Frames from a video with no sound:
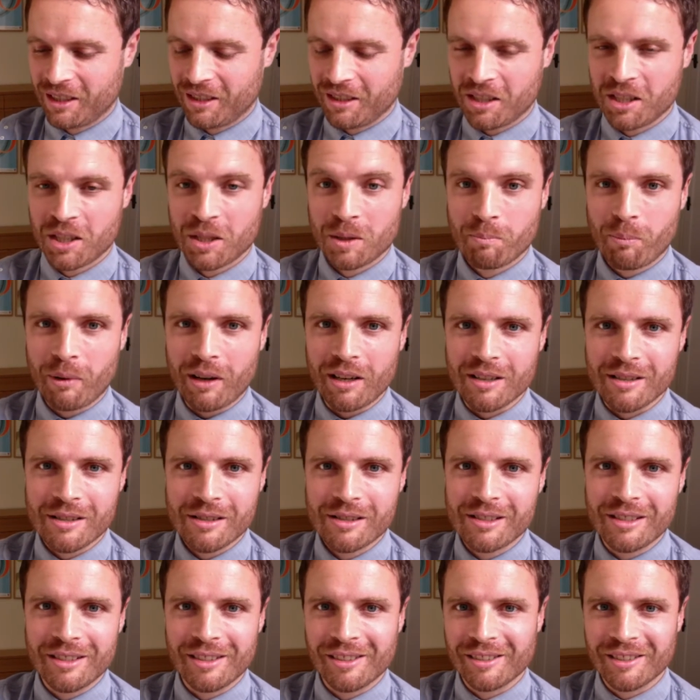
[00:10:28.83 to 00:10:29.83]

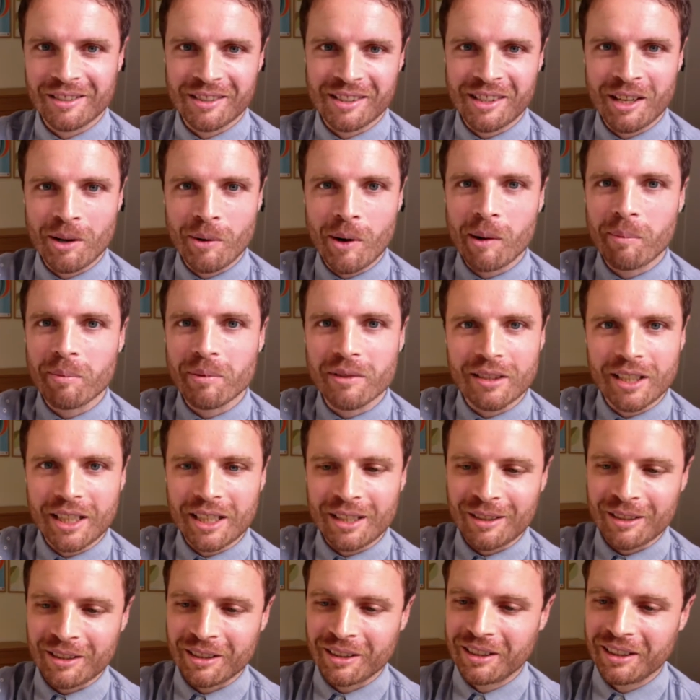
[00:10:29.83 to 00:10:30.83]
space. It's now up and
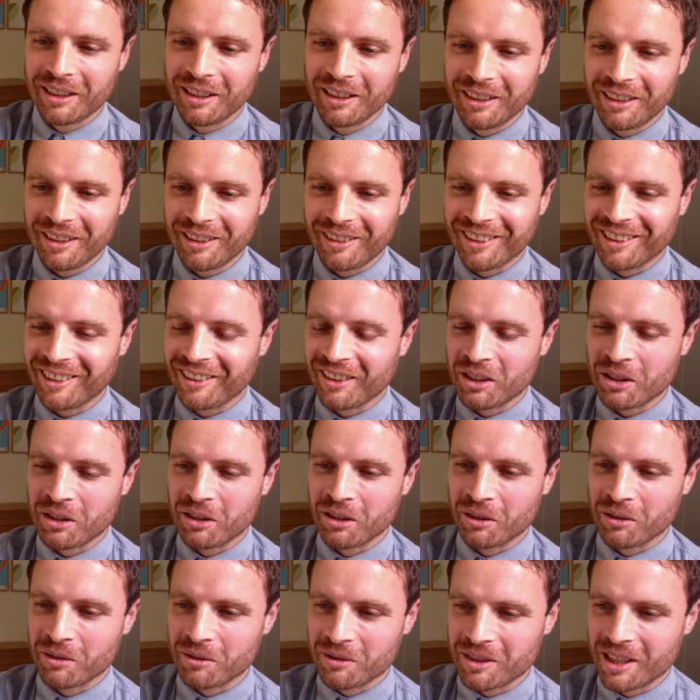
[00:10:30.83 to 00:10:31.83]
down. I
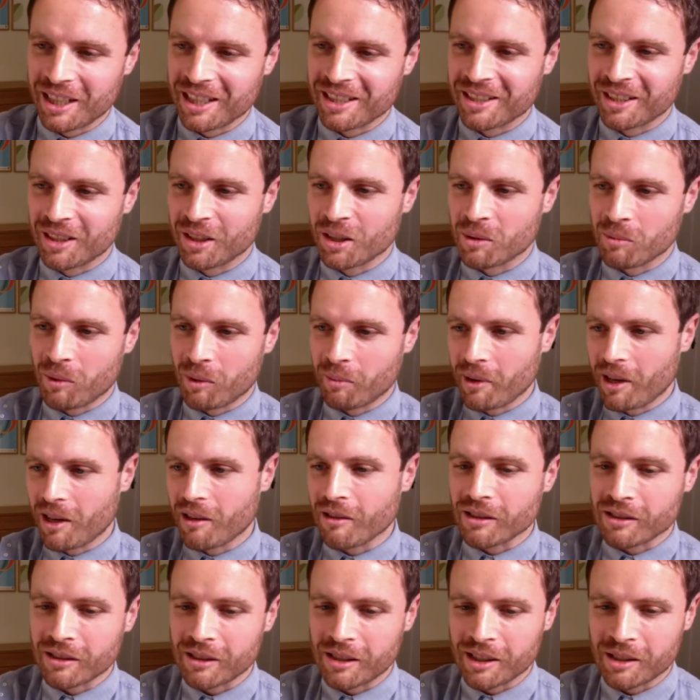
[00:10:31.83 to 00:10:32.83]
tend to lose my
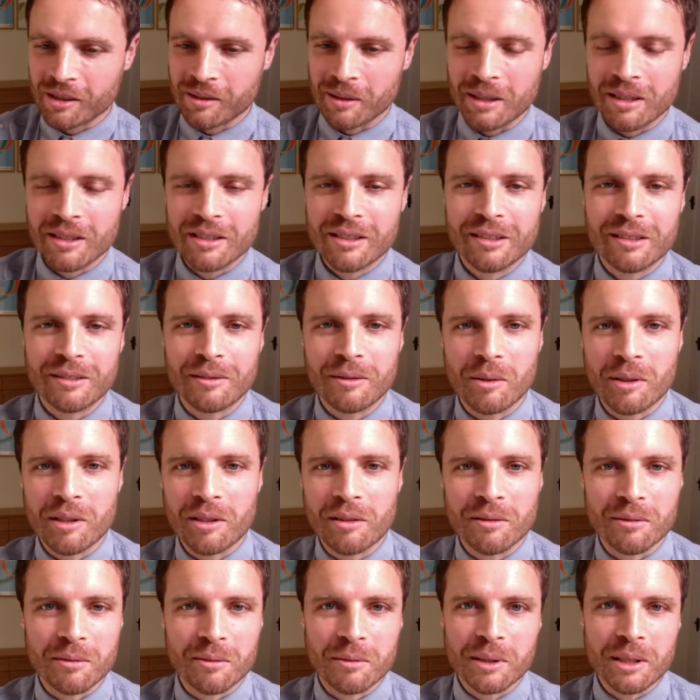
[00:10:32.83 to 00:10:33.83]
bearings in that sense,
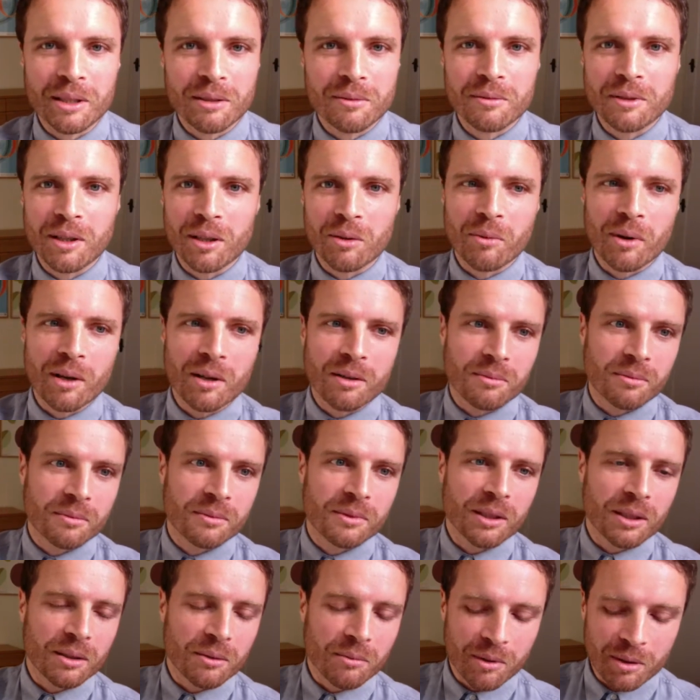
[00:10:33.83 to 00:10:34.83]

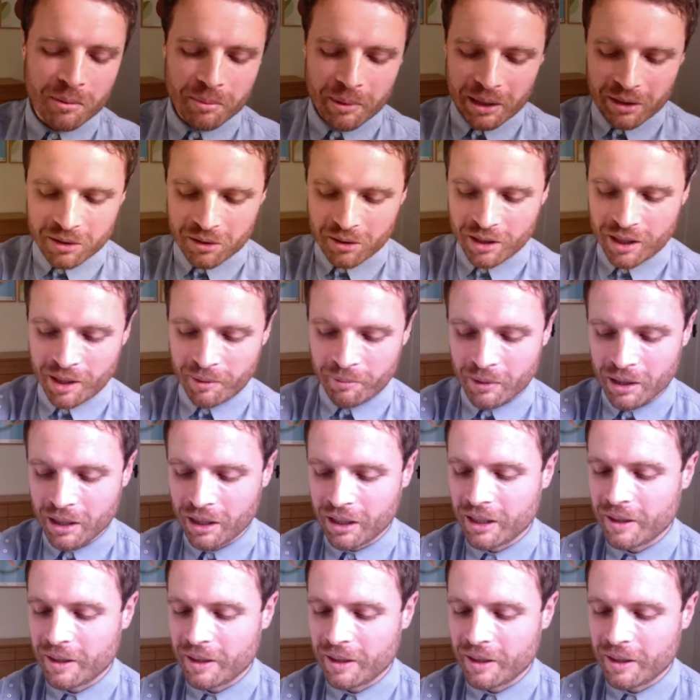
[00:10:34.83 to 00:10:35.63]
whereabouts I am.